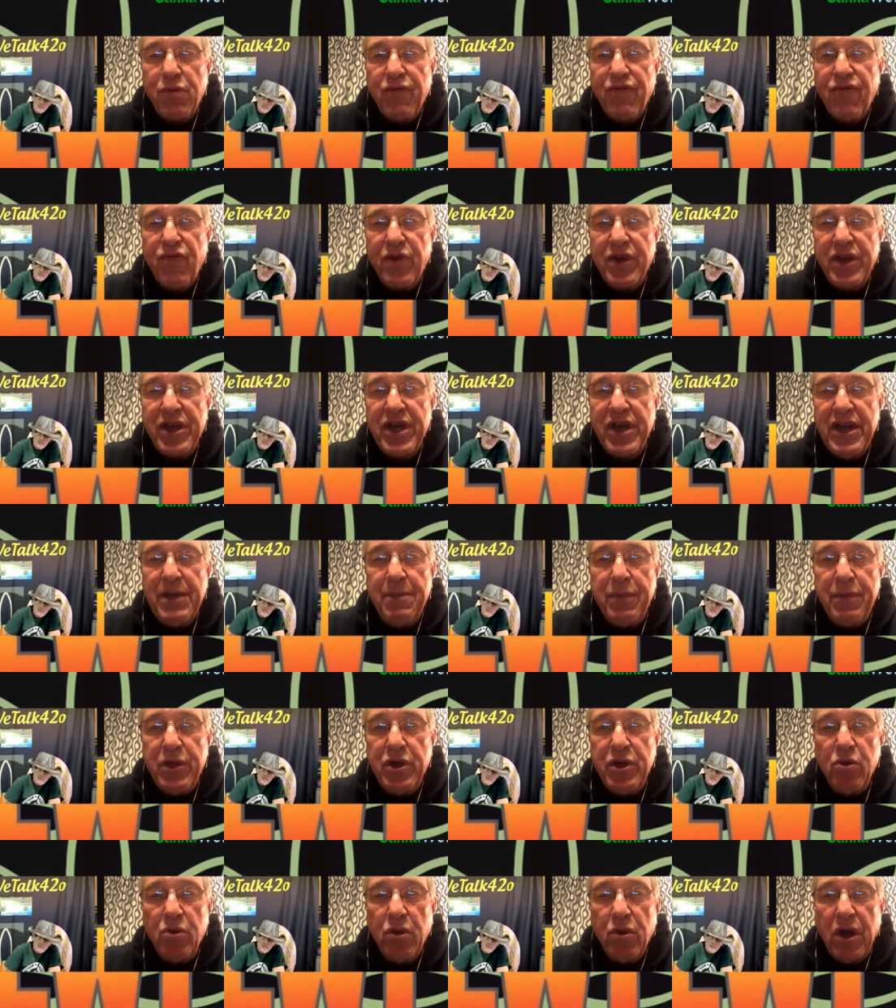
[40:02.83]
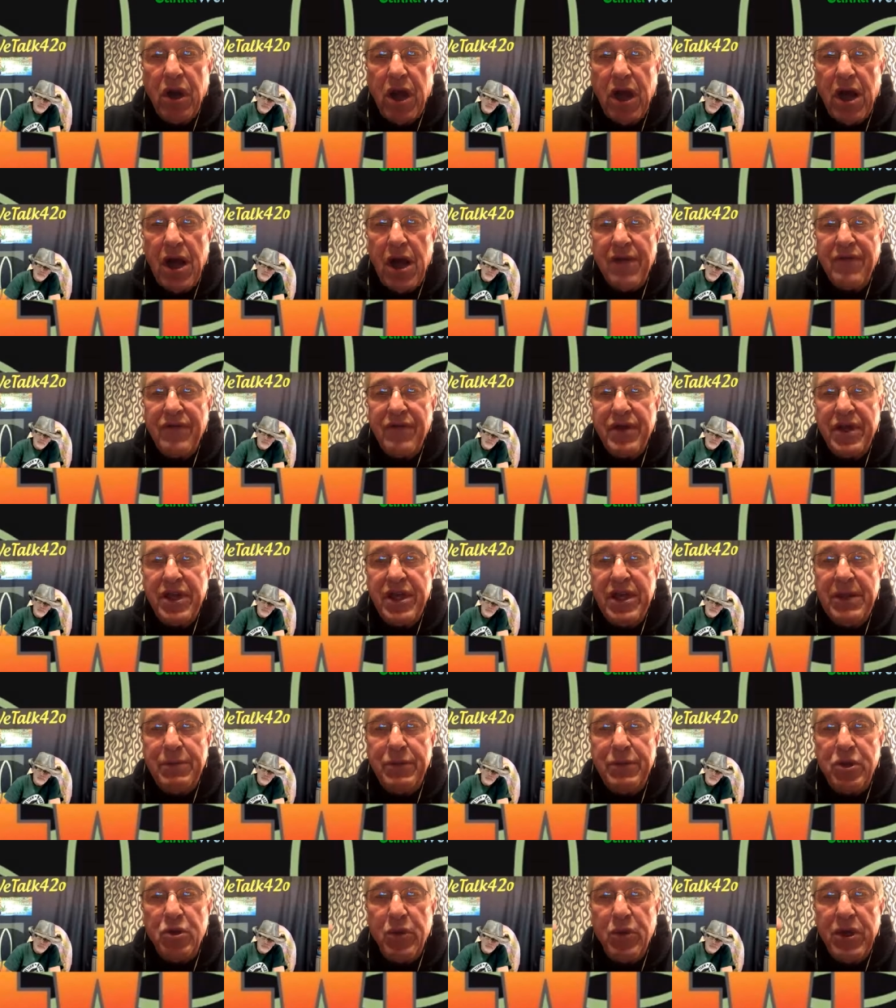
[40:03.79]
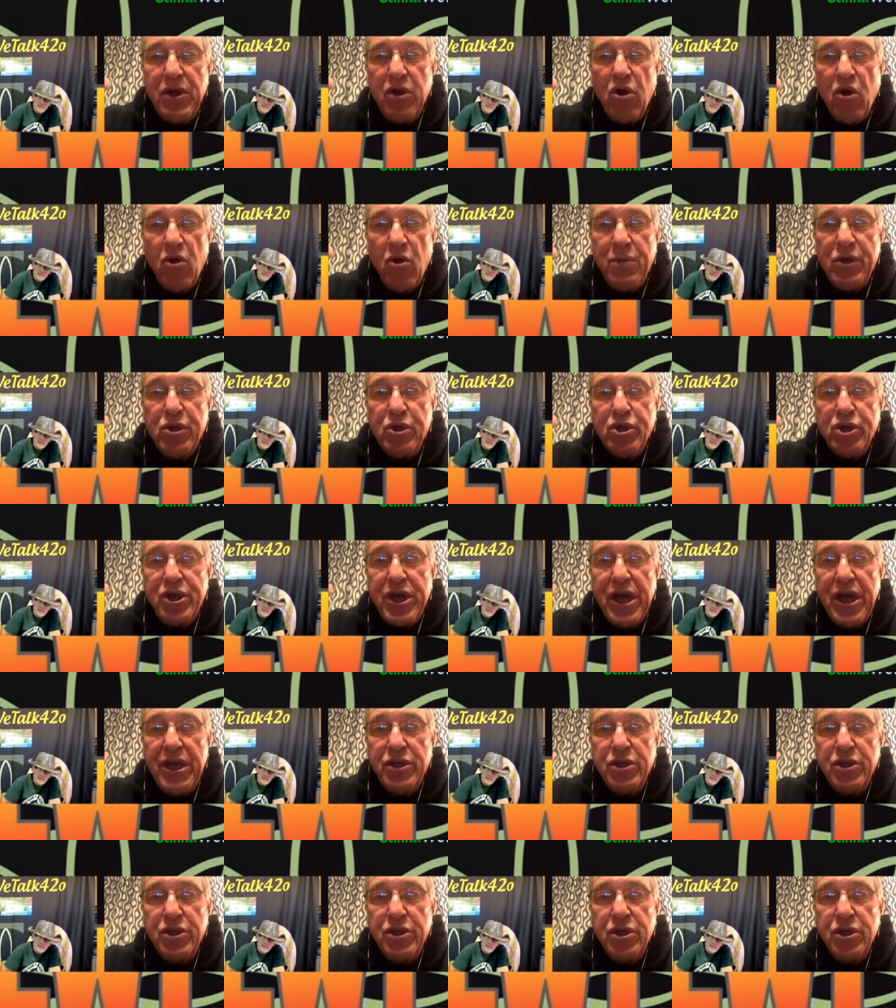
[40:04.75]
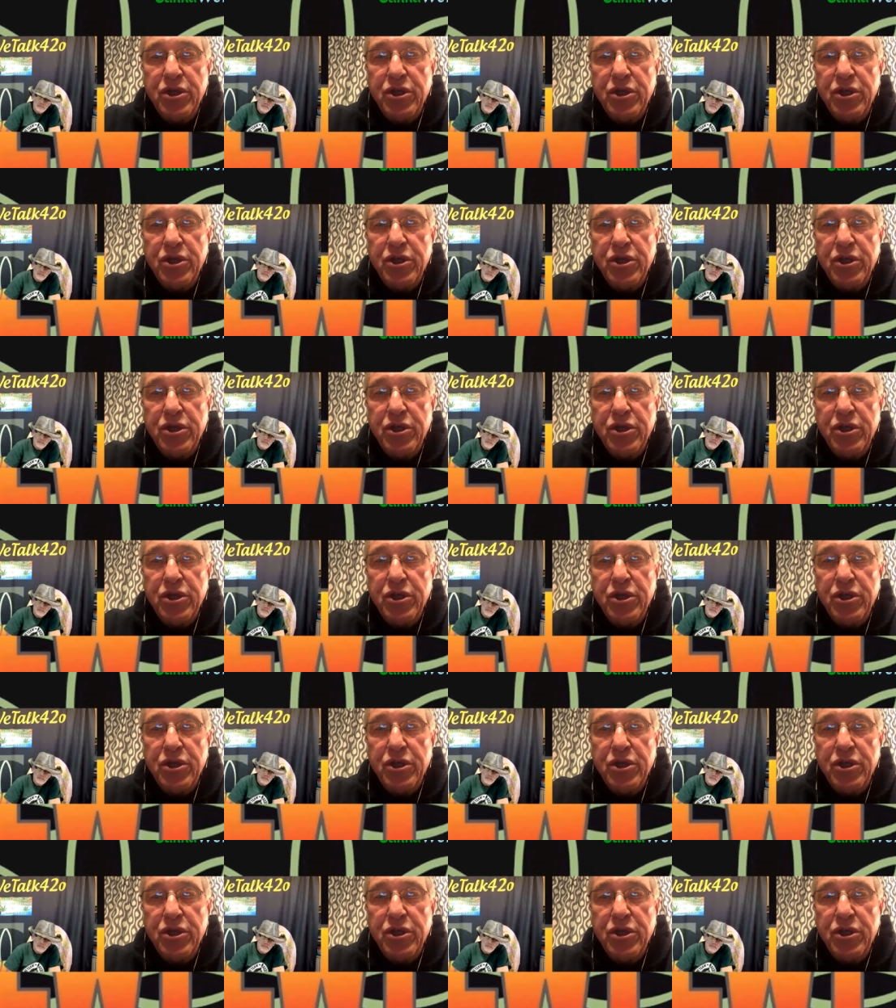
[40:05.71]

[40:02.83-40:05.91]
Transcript: for keeping you alive. It keeps you in homeostasis.